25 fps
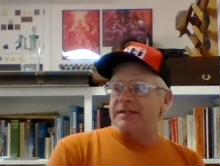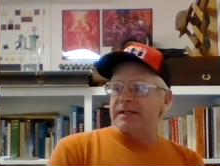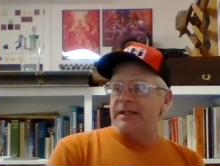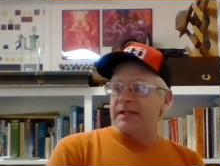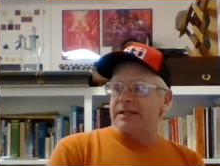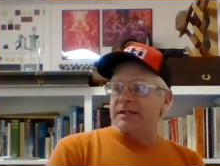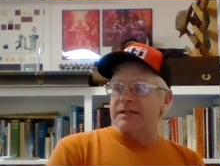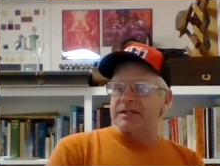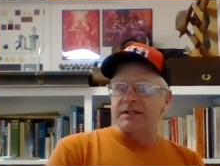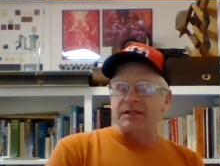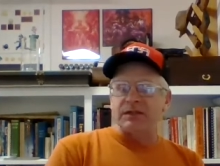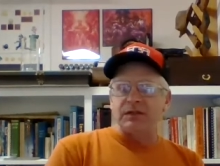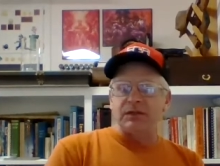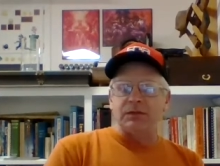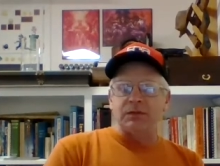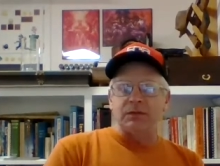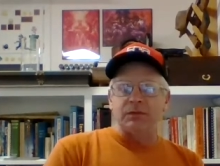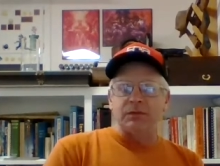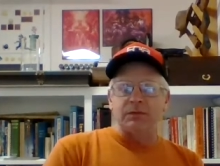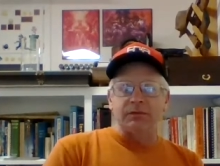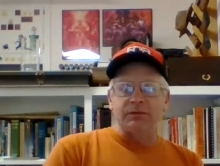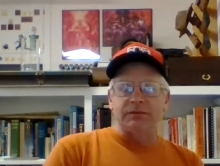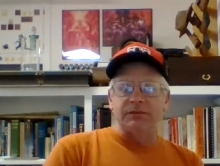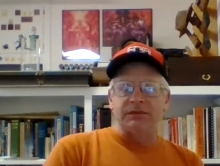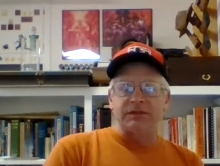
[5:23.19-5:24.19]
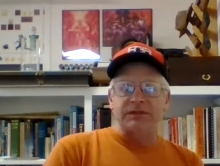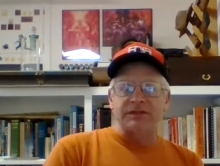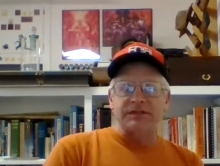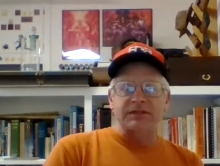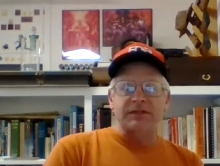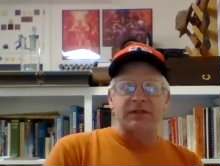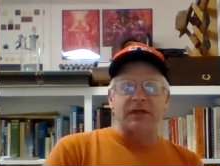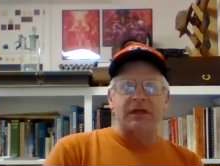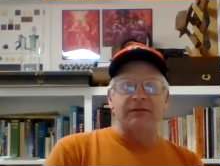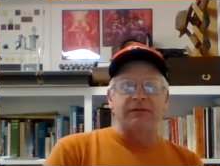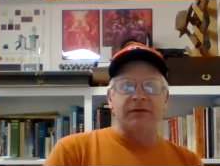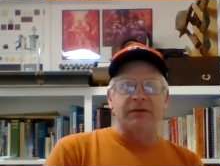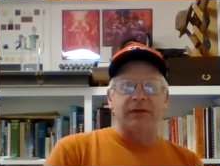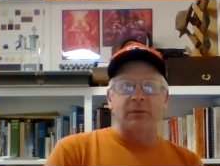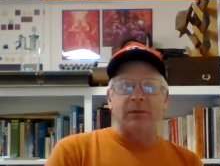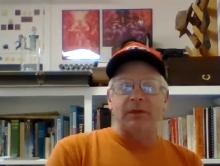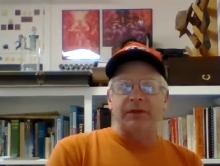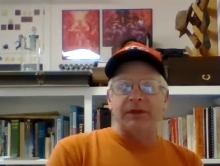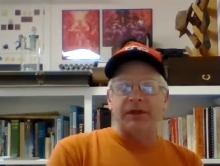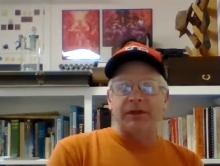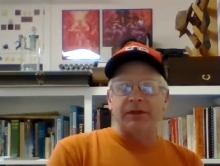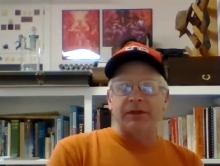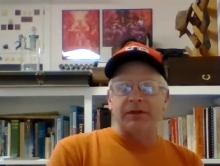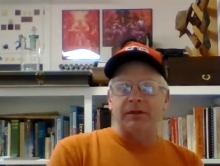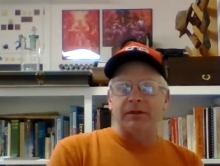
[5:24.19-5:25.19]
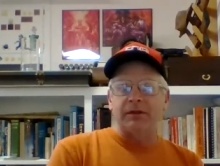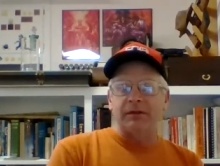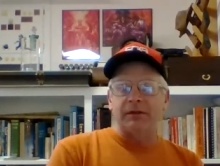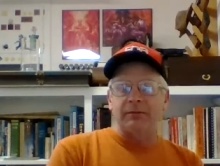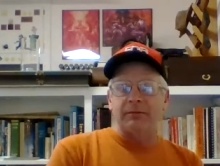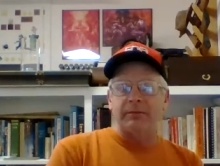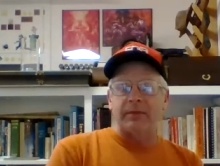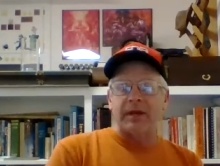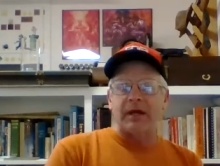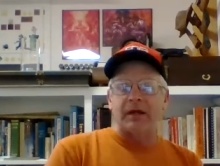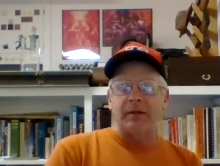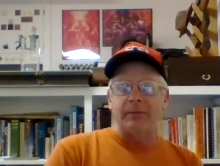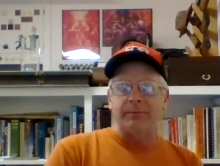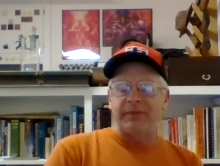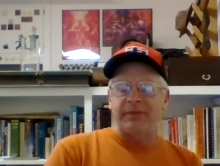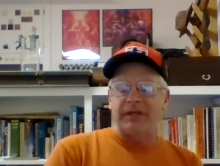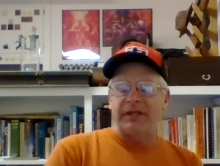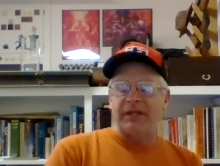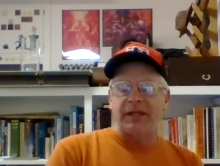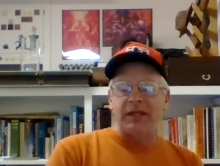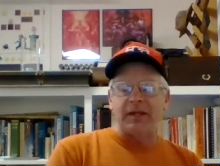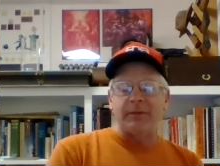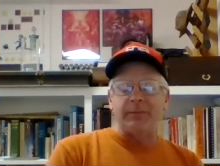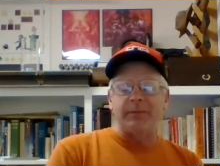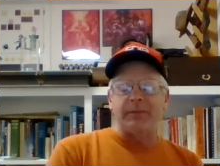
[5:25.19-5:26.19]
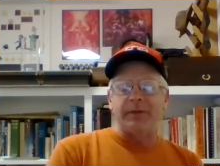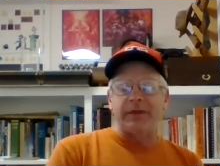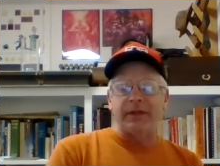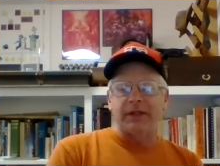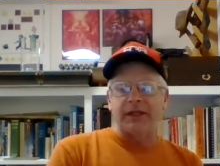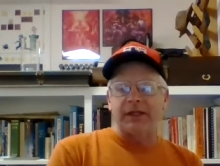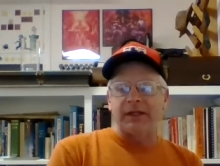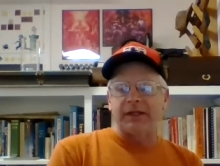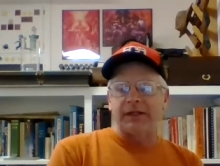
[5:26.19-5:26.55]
into discovering what he could about beekeeping.